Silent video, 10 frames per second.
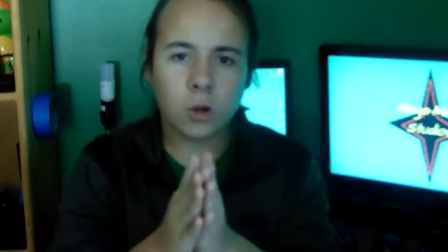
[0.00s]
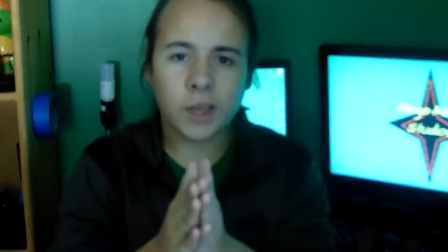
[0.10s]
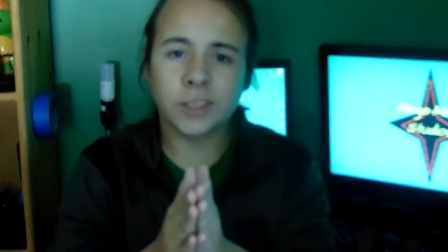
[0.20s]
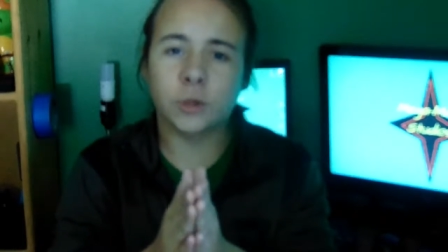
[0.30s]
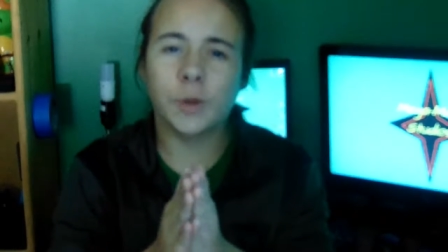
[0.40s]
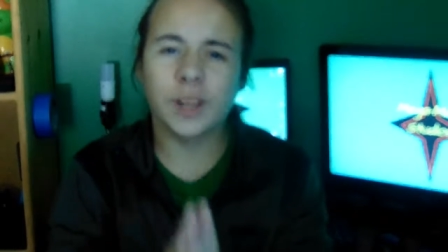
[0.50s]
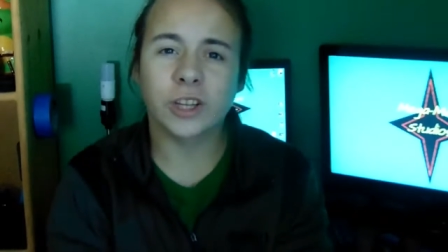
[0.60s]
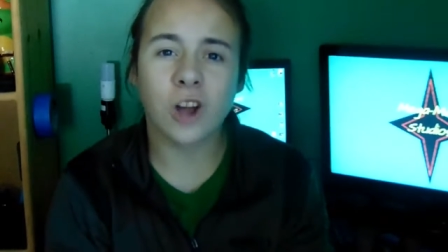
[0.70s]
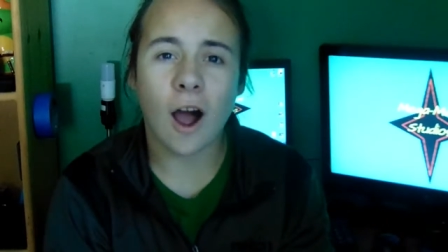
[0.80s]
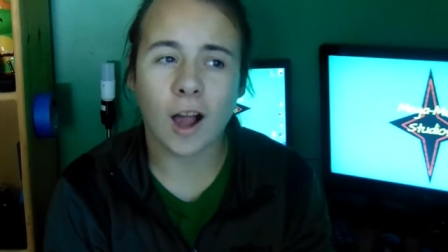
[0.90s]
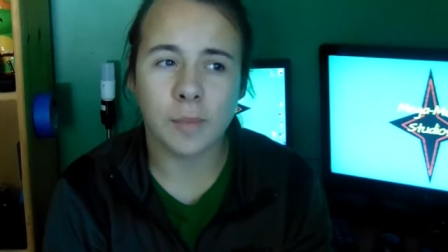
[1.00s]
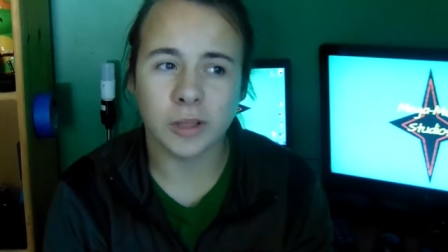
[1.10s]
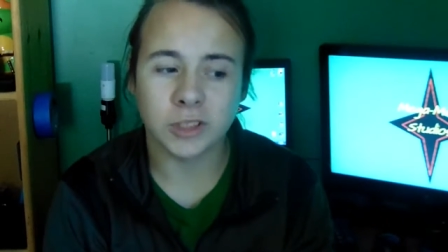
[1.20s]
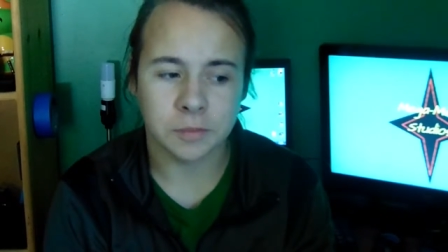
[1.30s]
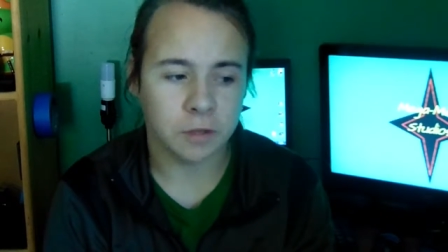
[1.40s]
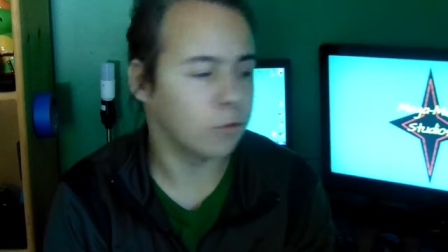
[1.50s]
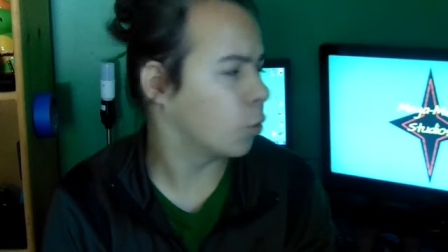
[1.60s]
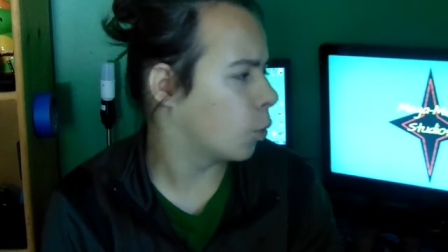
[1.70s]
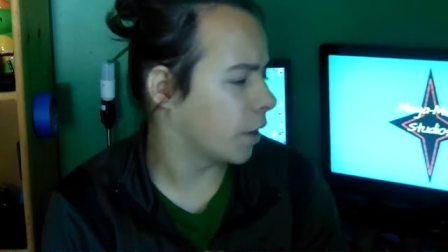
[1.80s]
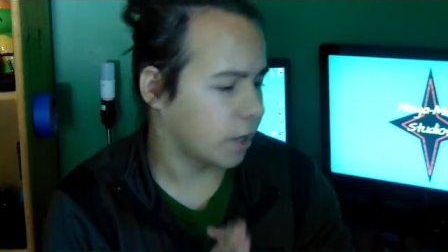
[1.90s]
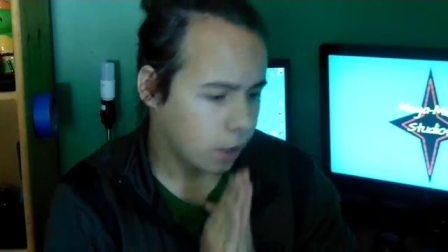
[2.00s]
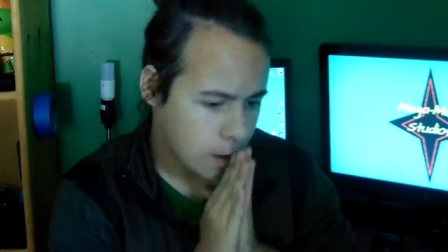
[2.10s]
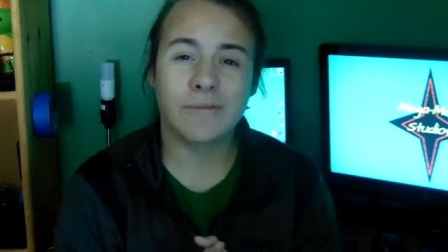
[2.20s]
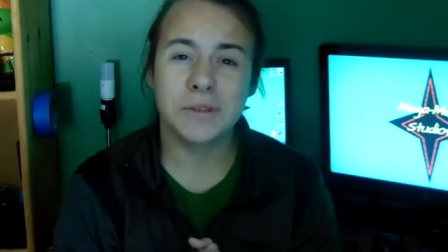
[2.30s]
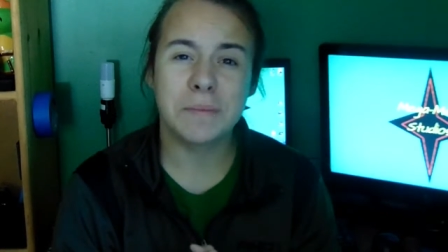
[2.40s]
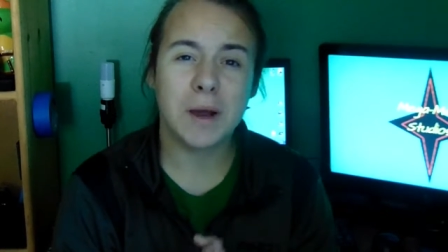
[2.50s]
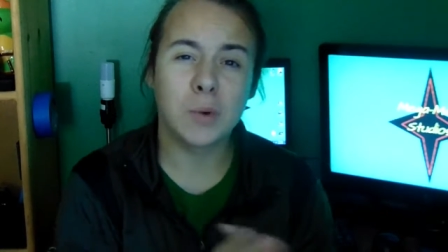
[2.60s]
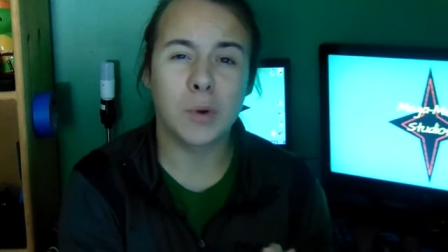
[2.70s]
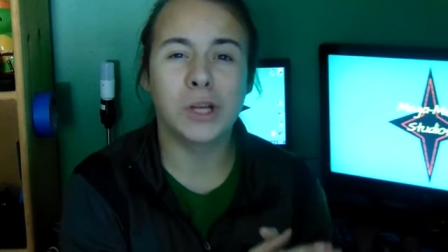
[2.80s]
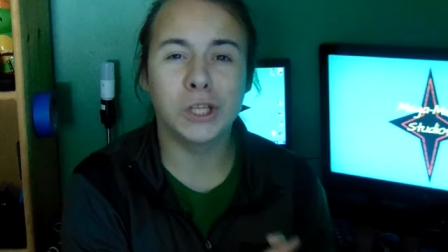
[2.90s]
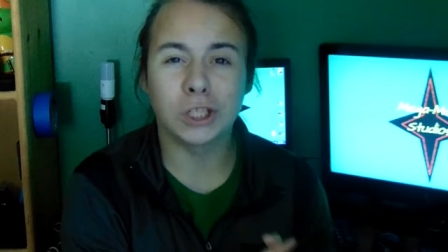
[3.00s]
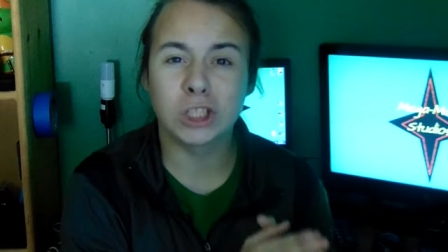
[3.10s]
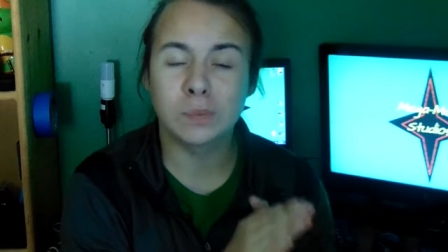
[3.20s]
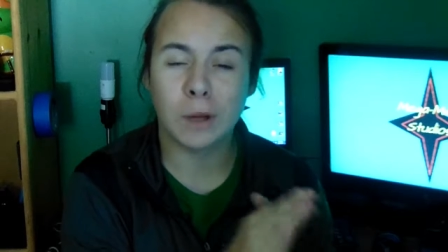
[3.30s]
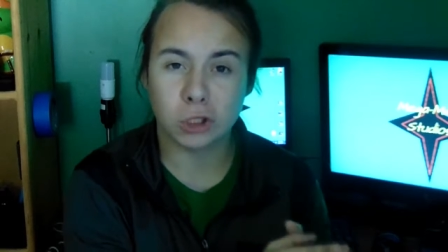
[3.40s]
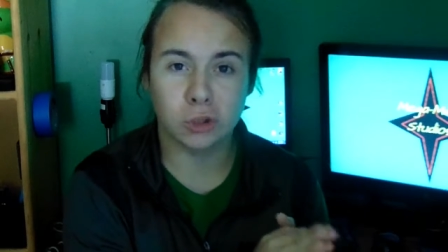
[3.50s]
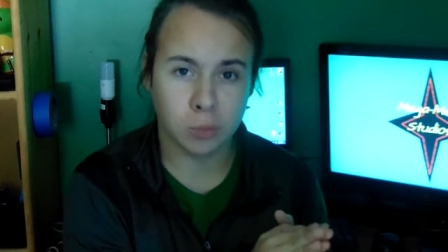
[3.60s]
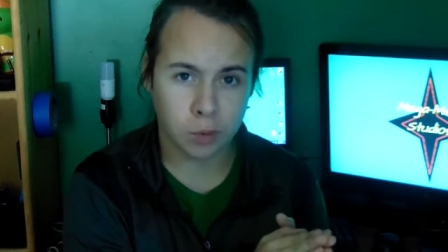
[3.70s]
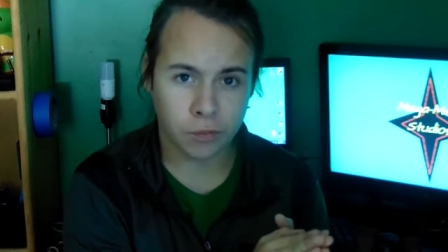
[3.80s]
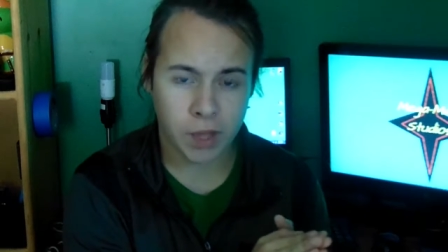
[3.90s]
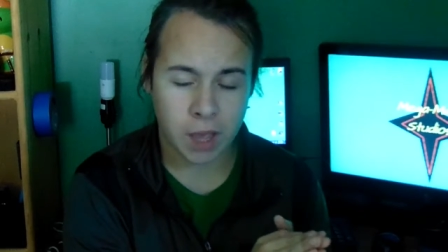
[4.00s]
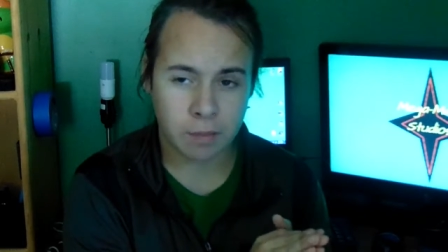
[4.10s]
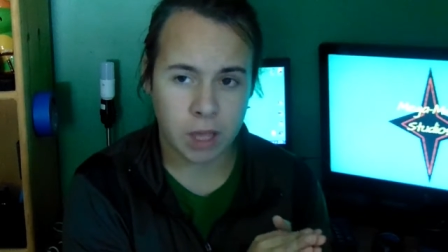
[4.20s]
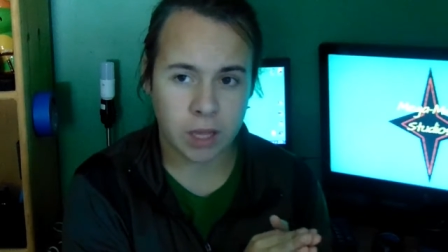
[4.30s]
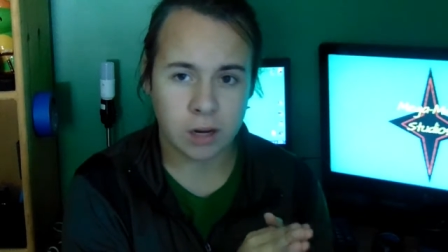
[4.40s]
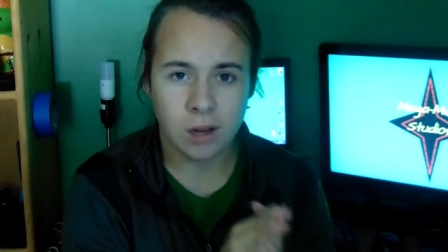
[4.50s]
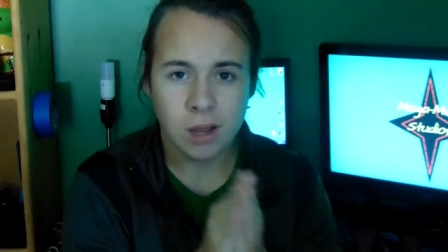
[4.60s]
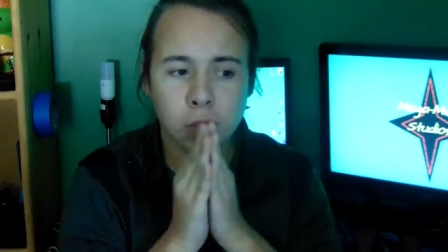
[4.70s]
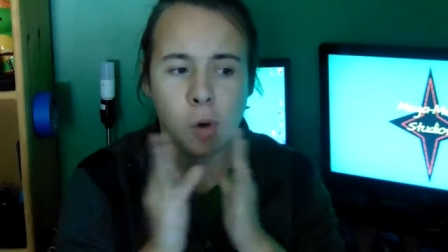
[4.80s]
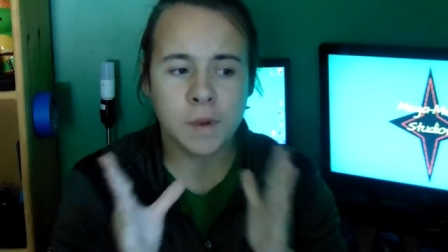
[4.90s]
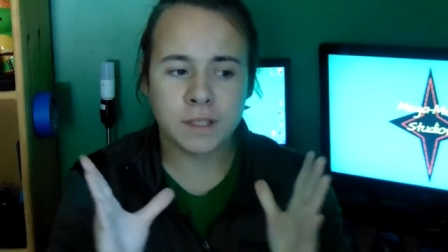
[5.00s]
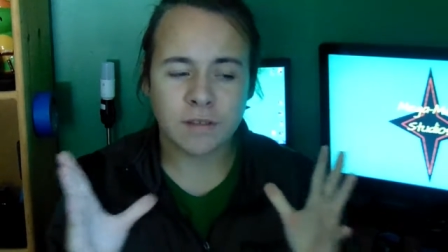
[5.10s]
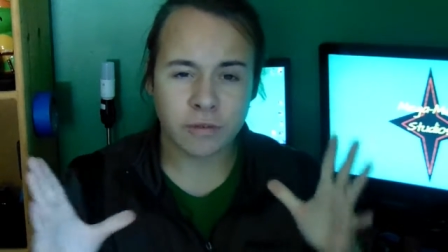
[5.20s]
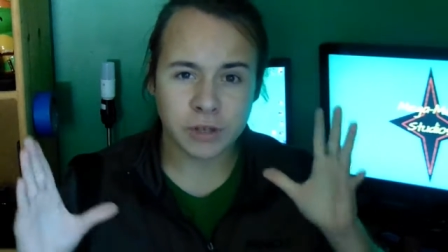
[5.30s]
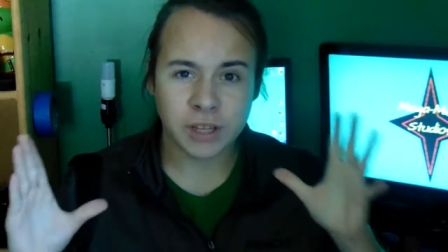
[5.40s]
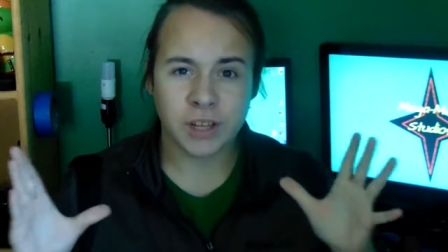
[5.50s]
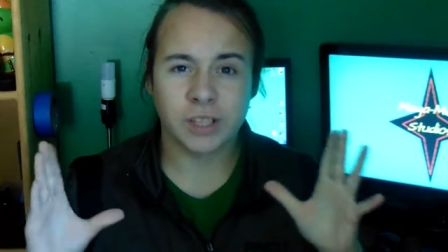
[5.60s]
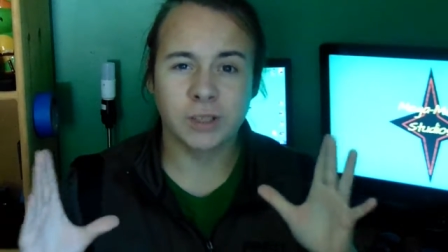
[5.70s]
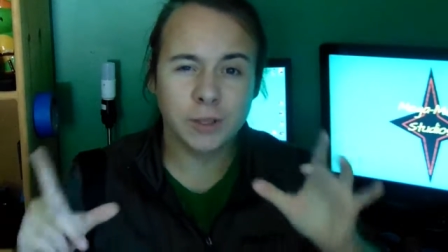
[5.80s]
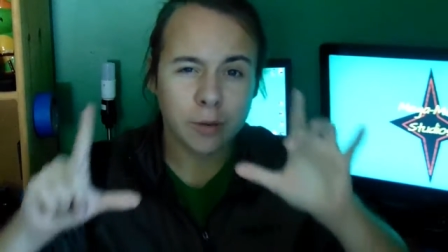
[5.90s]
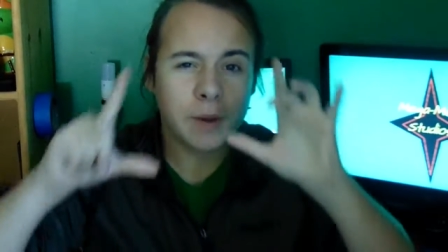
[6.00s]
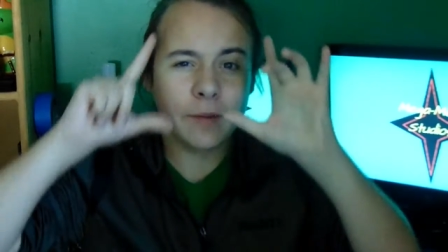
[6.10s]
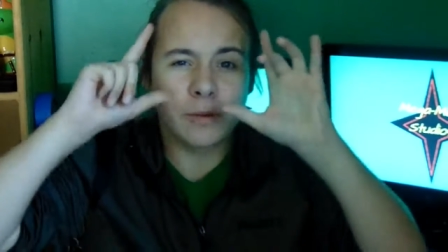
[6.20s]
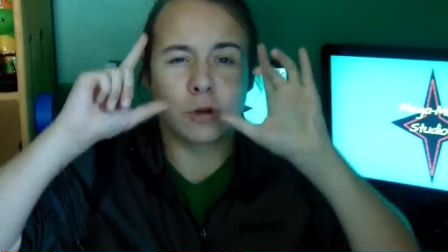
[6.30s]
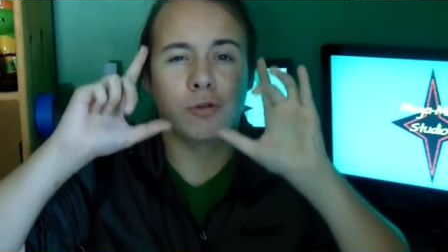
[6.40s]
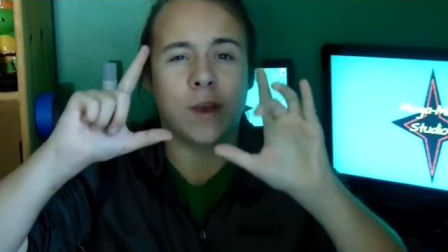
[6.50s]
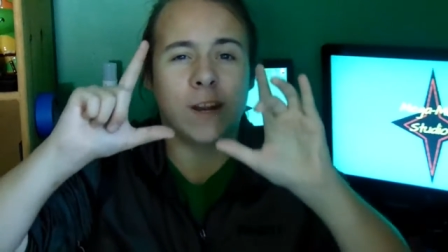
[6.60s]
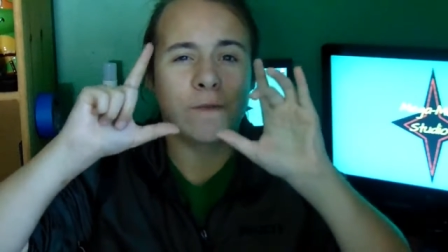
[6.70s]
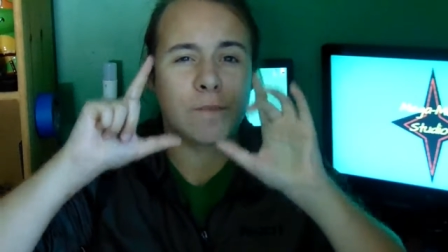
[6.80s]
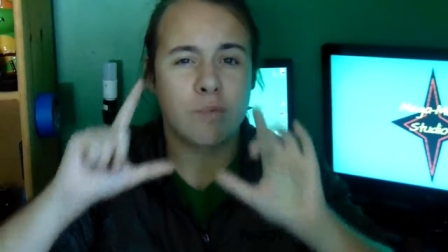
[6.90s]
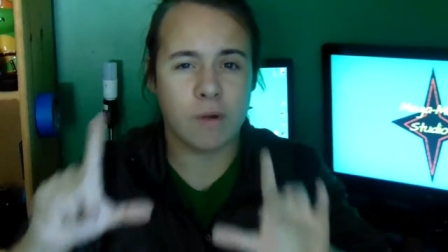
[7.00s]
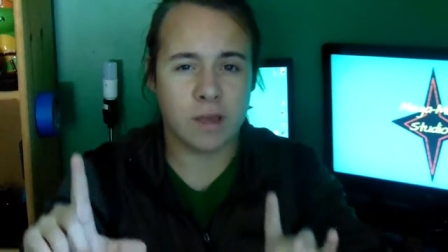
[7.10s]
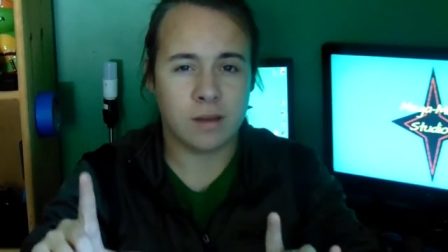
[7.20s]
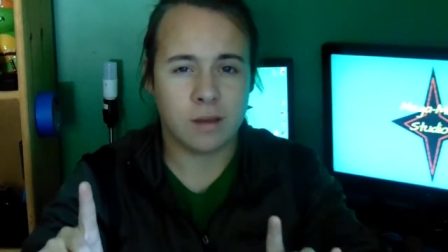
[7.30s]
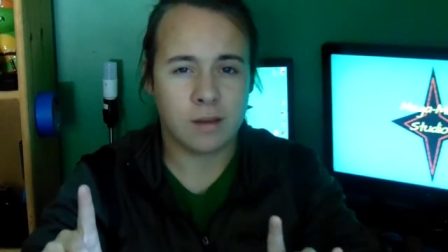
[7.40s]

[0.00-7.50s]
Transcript: Okay, so we need to talk about something real quick. After my one year special movie I made, I told myself I was gonna take a little bit of a creative break.